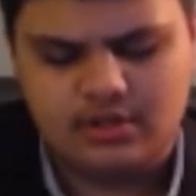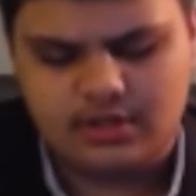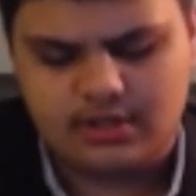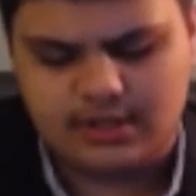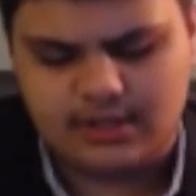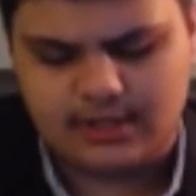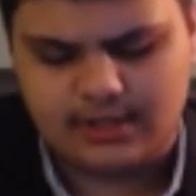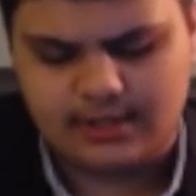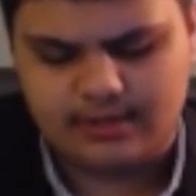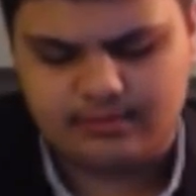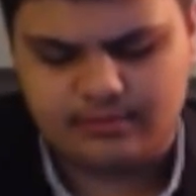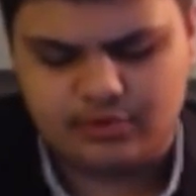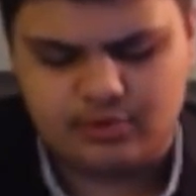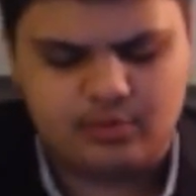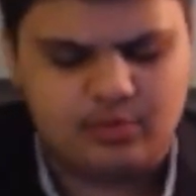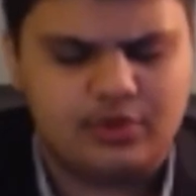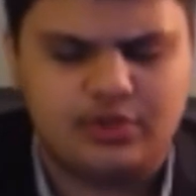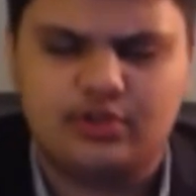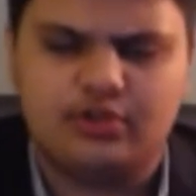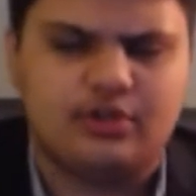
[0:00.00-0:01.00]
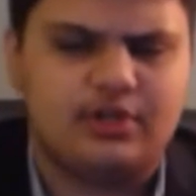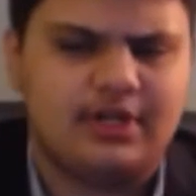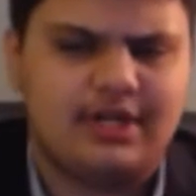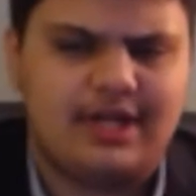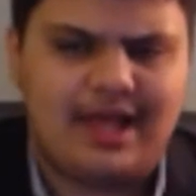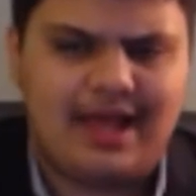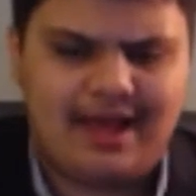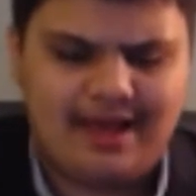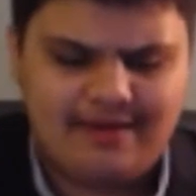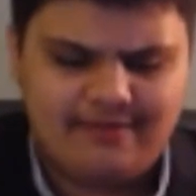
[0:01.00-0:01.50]
What you're gonna
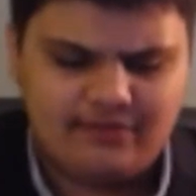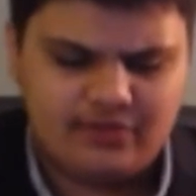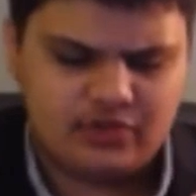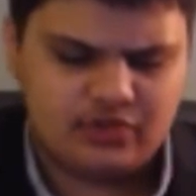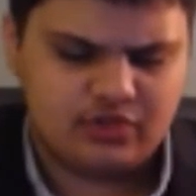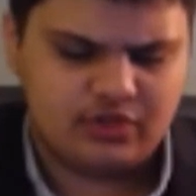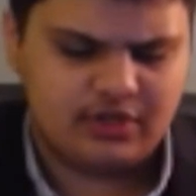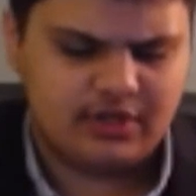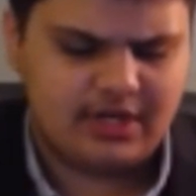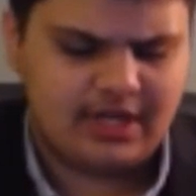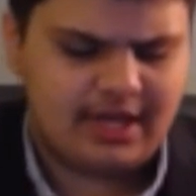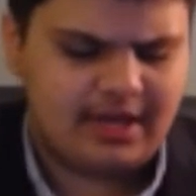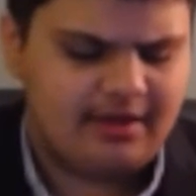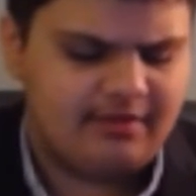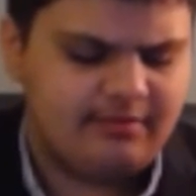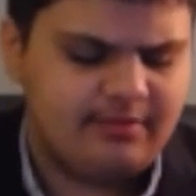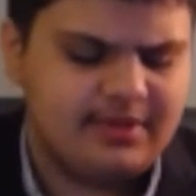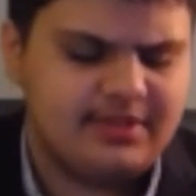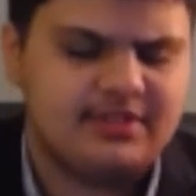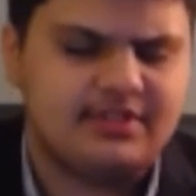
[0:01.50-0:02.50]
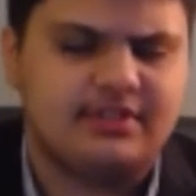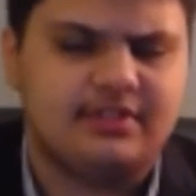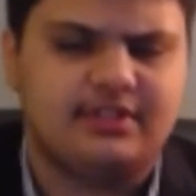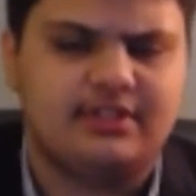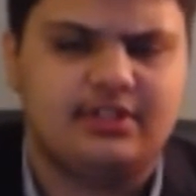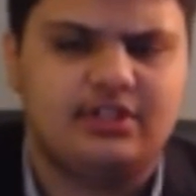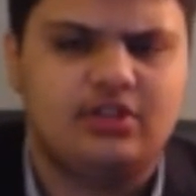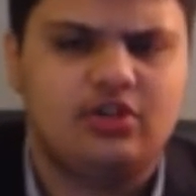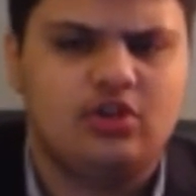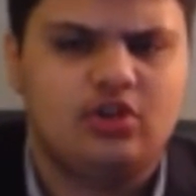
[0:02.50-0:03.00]
have is you're gonna have
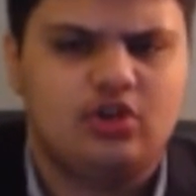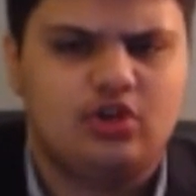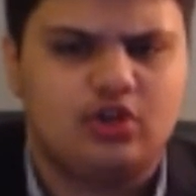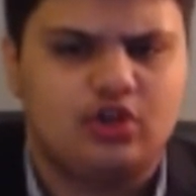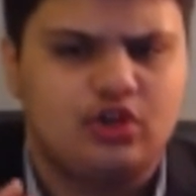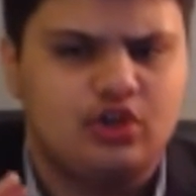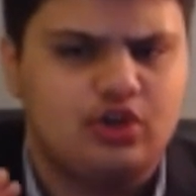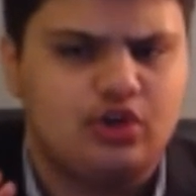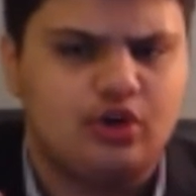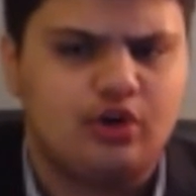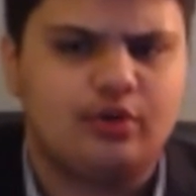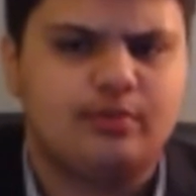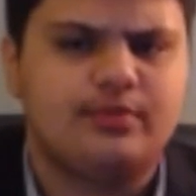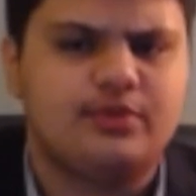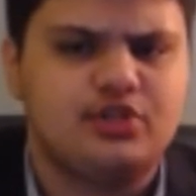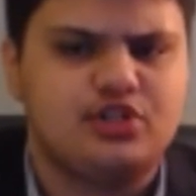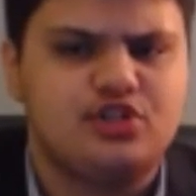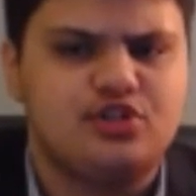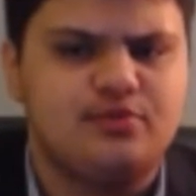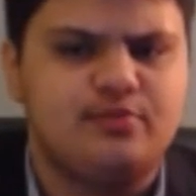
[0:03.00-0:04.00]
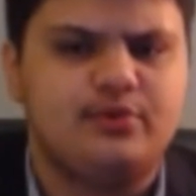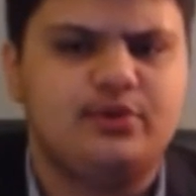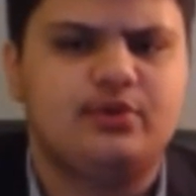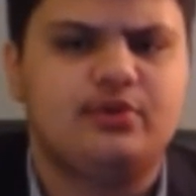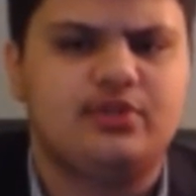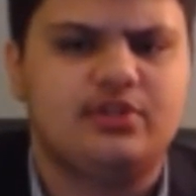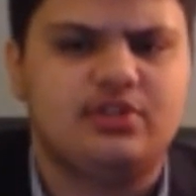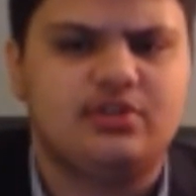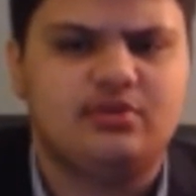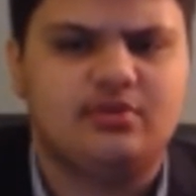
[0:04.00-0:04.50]
basically garbage spewed
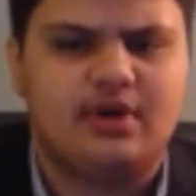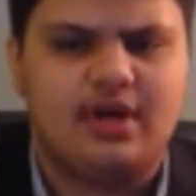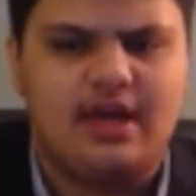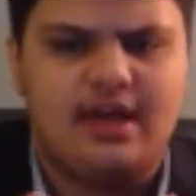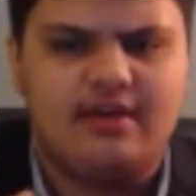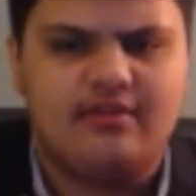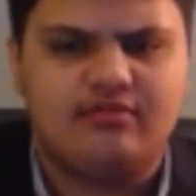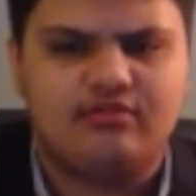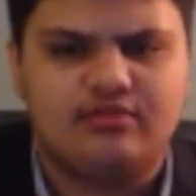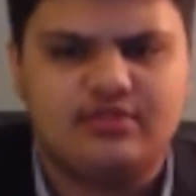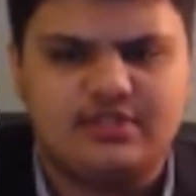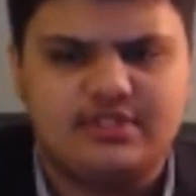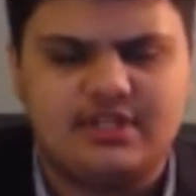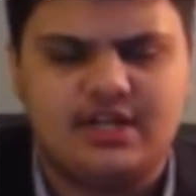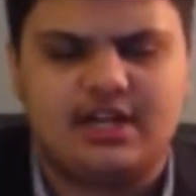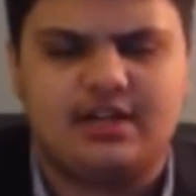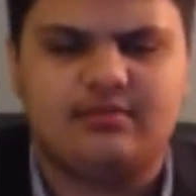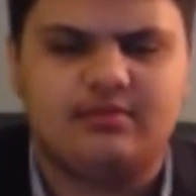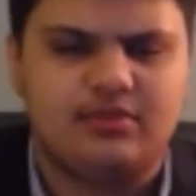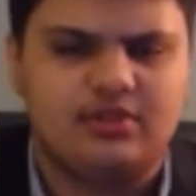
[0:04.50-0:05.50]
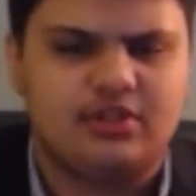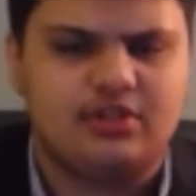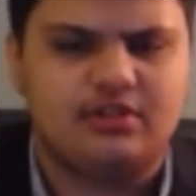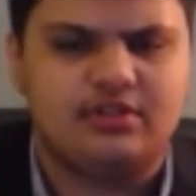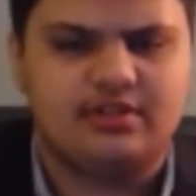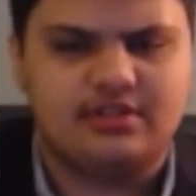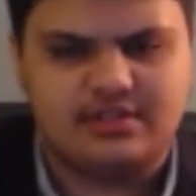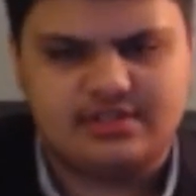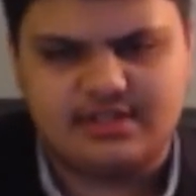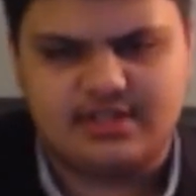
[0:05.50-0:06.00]
at you every time you hear
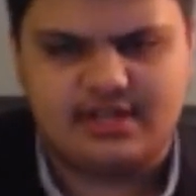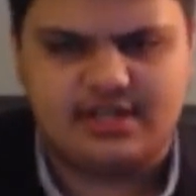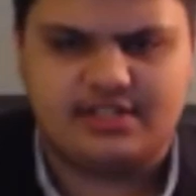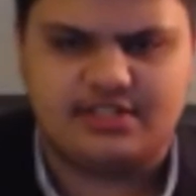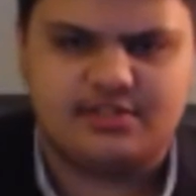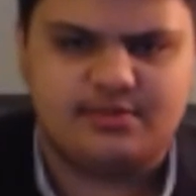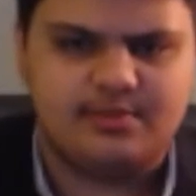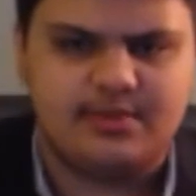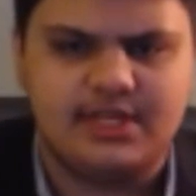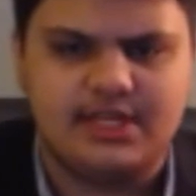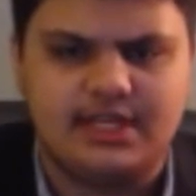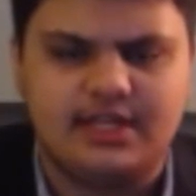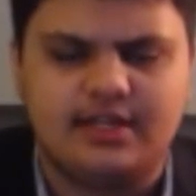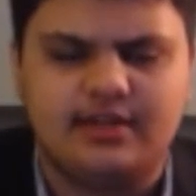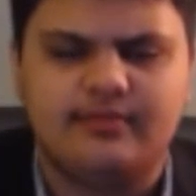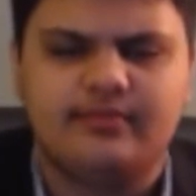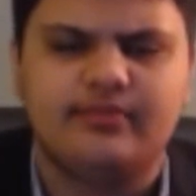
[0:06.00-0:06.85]
this guy speak.